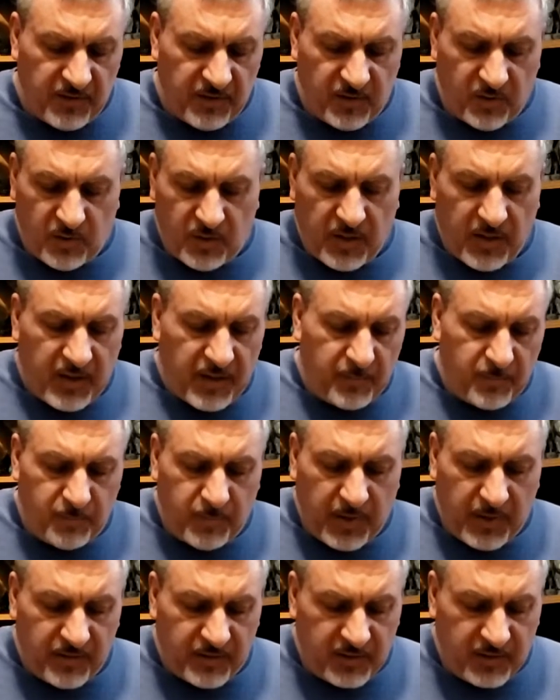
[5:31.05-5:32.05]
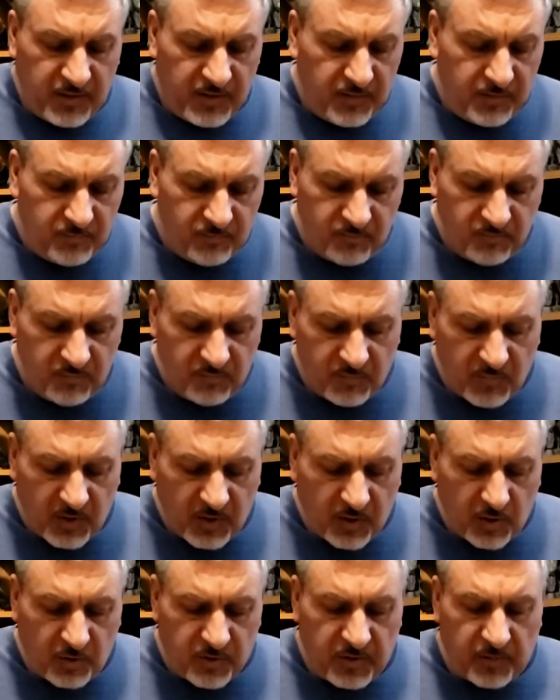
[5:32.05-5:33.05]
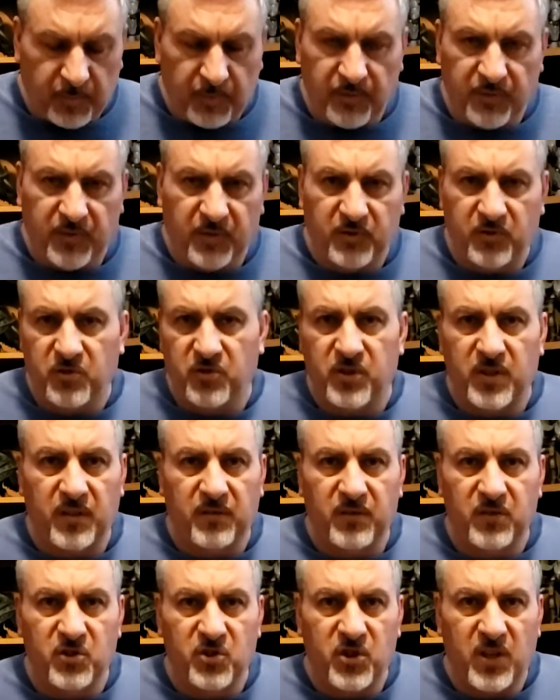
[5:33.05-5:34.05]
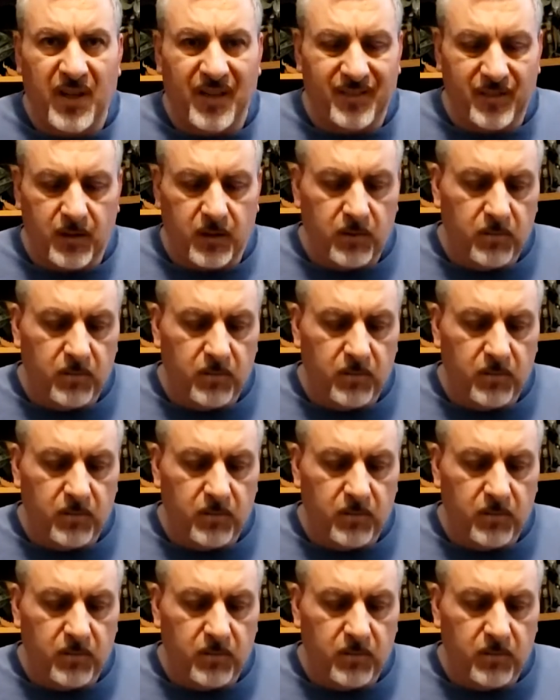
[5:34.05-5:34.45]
so they had basically close up of Ultra 7's chest.